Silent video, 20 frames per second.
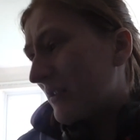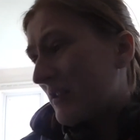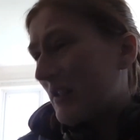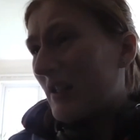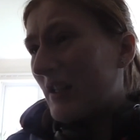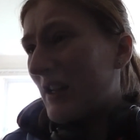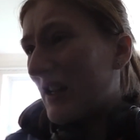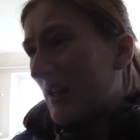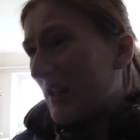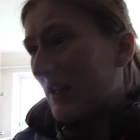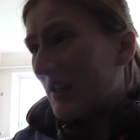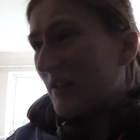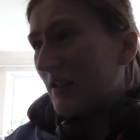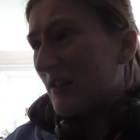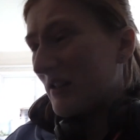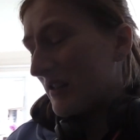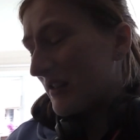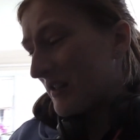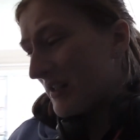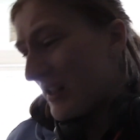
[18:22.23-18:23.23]
Today?
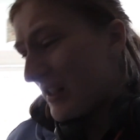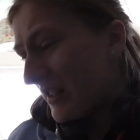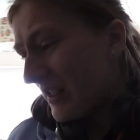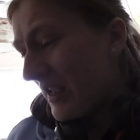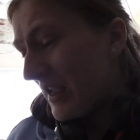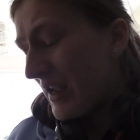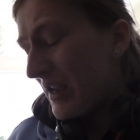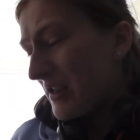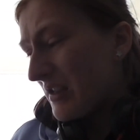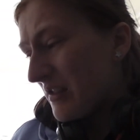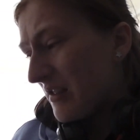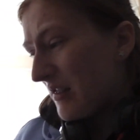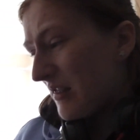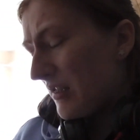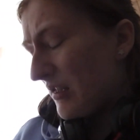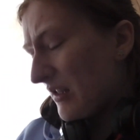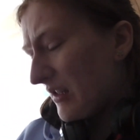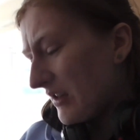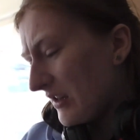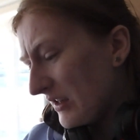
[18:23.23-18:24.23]
Is it the
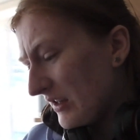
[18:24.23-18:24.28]
8th?